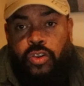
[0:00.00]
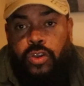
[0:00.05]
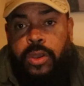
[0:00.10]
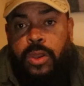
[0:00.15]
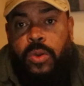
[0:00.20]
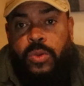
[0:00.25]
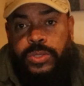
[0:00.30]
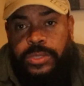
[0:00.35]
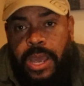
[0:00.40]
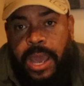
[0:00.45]

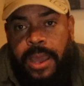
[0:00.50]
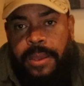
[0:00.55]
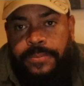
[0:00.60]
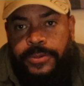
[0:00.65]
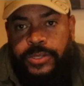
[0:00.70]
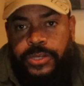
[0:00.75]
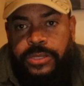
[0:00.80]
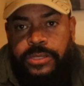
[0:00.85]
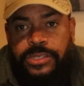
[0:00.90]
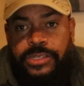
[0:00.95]
close
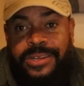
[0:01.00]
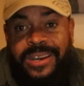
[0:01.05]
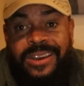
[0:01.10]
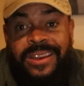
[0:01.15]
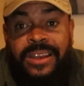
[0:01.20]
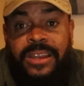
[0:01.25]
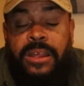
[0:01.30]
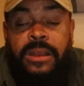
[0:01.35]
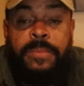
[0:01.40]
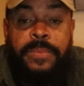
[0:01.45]
options, they're
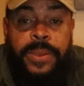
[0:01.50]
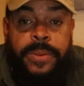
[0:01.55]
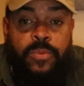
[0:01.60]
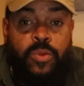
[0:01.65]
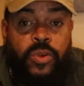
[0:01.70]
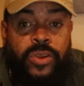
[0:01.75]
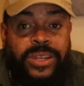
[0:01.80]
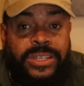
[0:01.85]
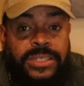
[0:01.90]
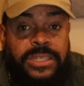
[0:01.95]
a little bit
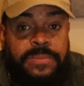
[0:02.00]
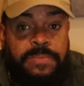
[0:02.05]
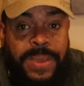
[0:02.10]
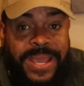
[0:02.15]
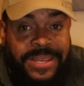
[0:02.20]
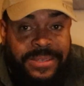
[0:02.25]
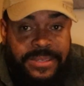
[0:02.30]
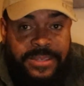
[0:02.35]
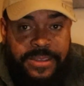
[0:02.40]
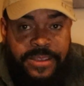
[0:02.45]
more
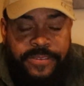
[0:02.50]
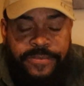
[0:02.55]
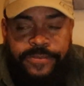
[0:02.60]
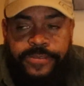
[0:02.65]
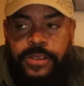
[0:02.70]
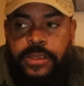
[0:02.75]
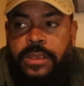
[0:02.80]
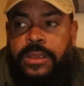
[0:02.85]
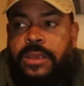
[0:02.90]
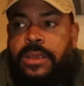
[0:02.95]
expensive.